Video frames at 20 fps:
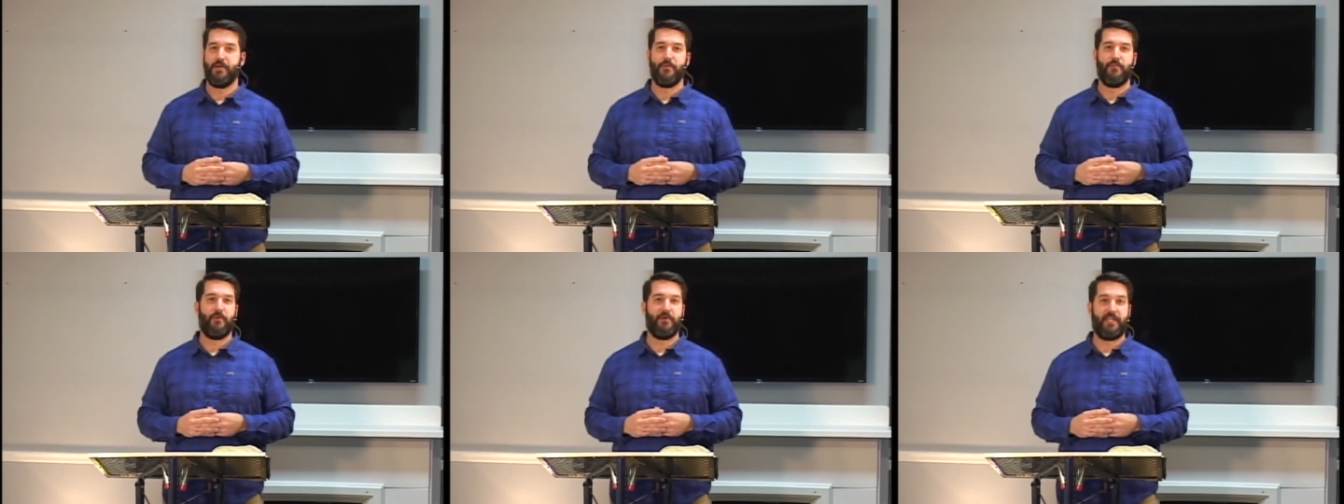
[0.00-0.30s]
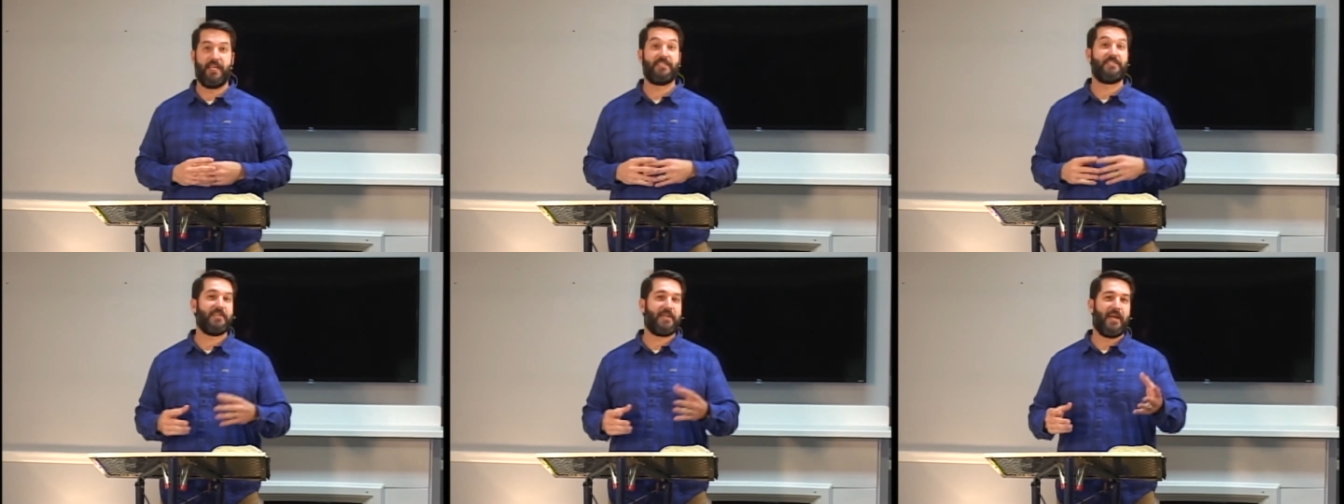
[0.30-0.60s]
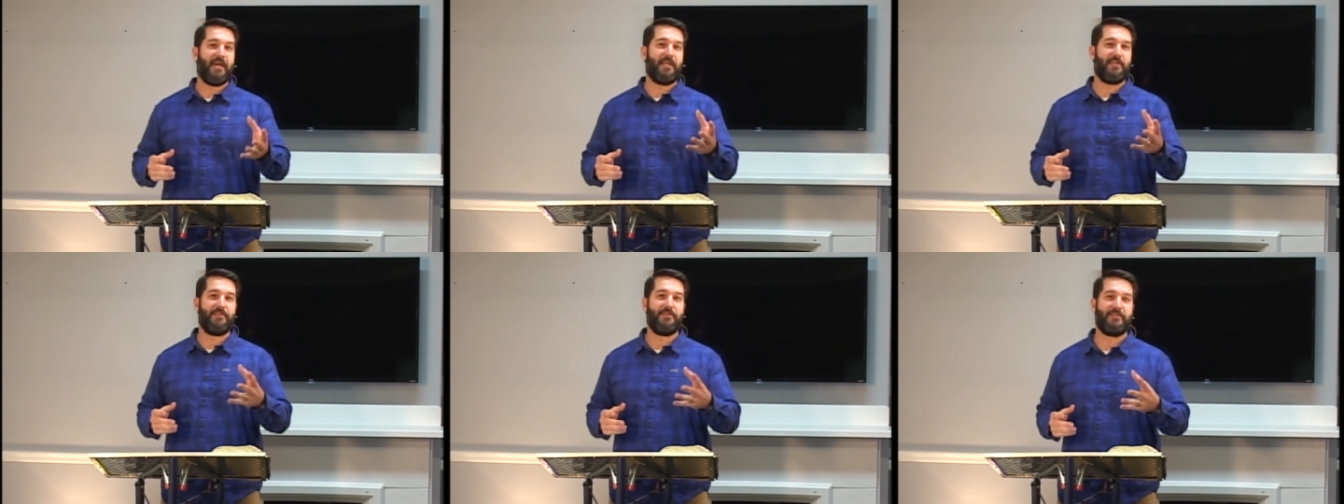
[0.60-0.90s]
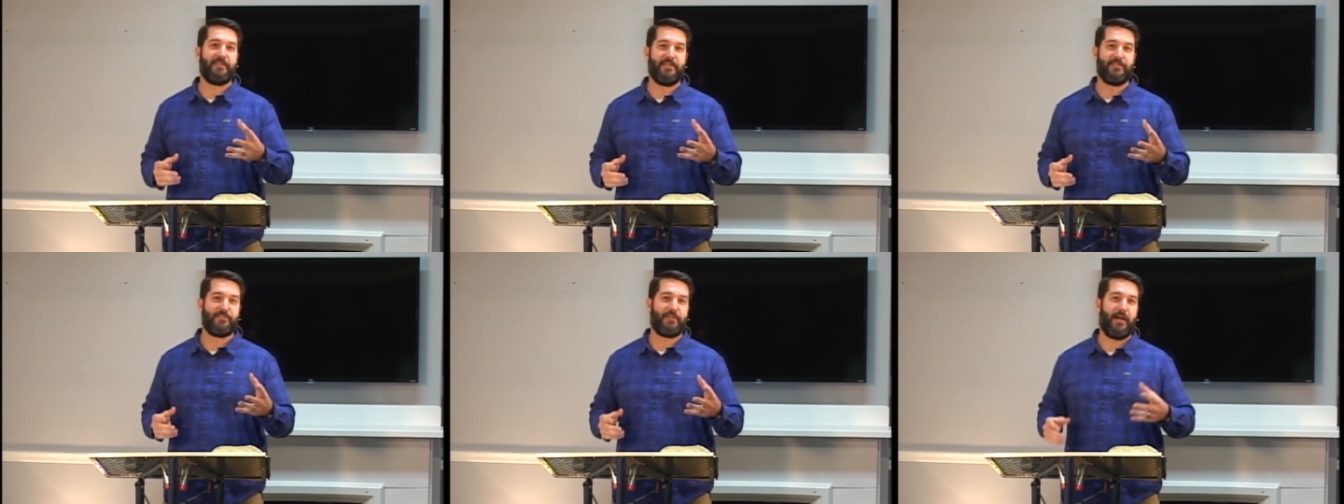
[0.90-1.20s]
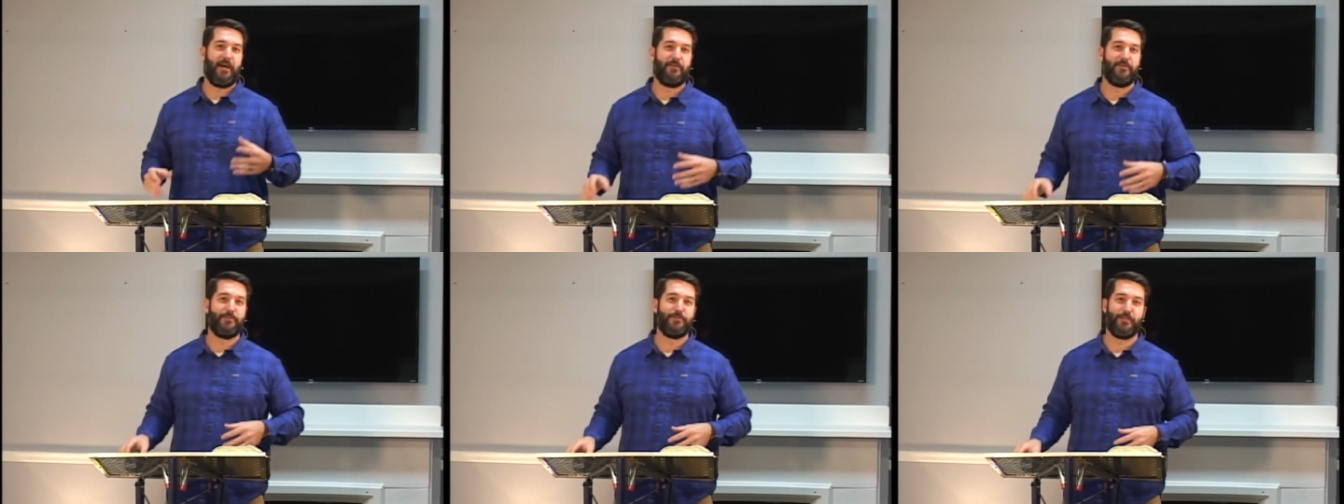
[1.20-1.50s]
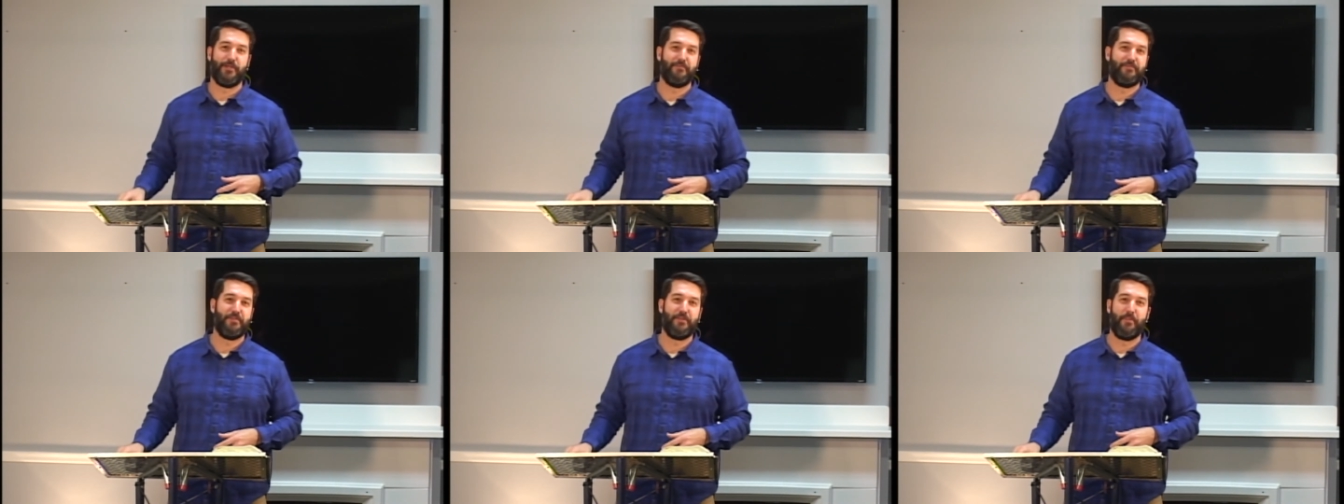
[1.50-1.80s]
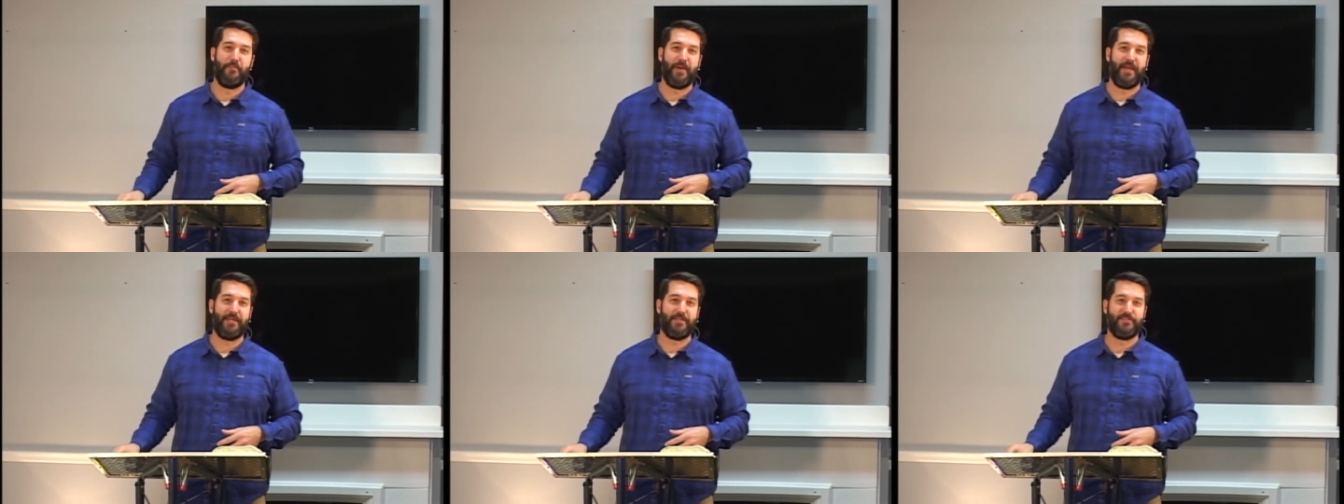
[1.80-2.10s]
Well, that's the kind of thing that scholars love to
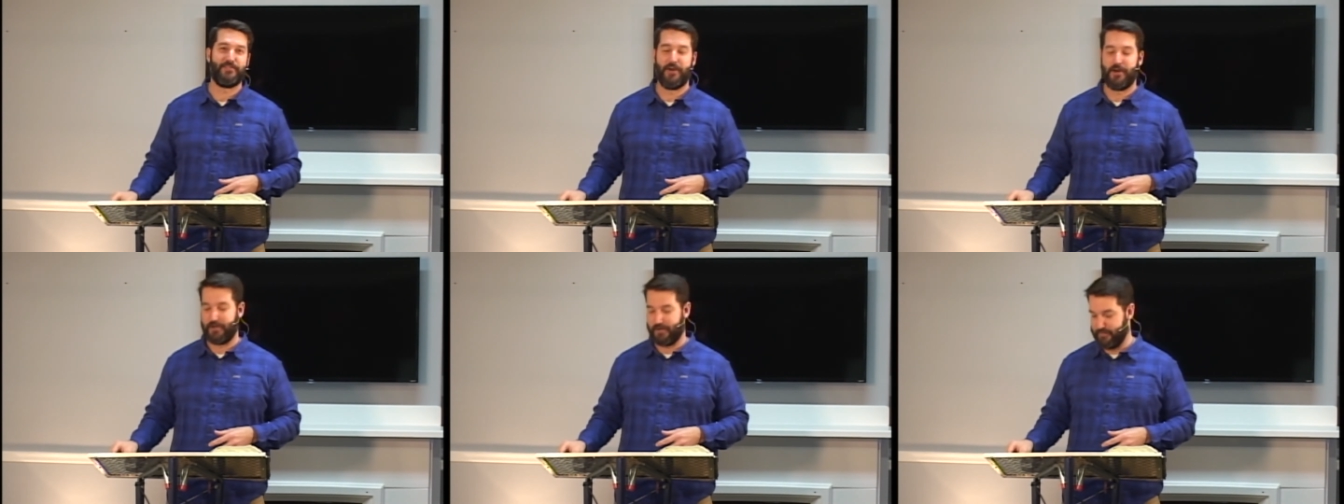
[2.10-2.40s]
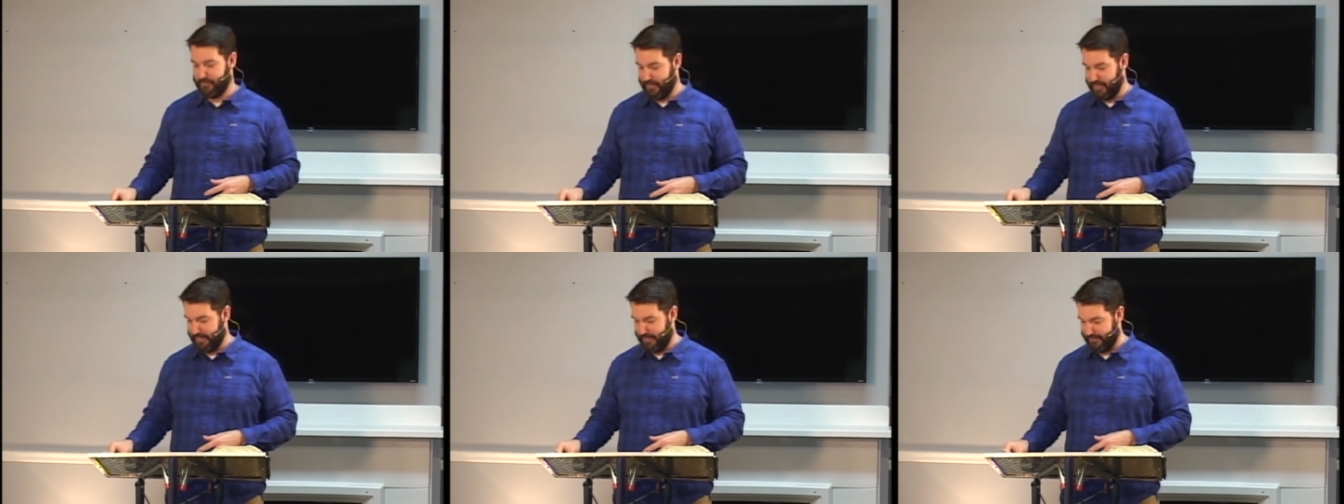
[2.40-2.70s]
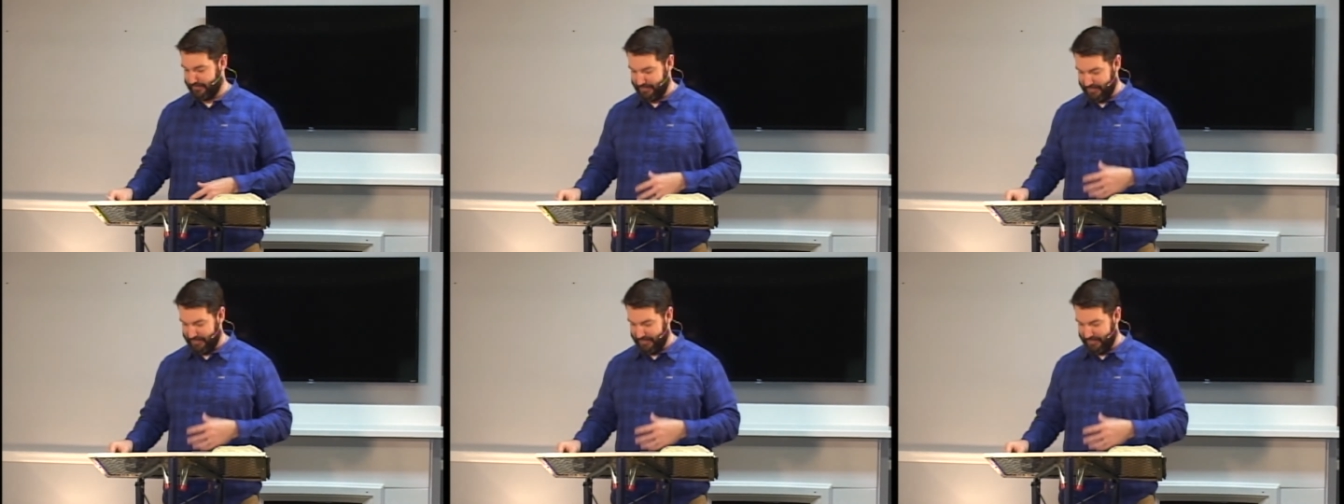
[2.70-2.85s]
debate and talk about,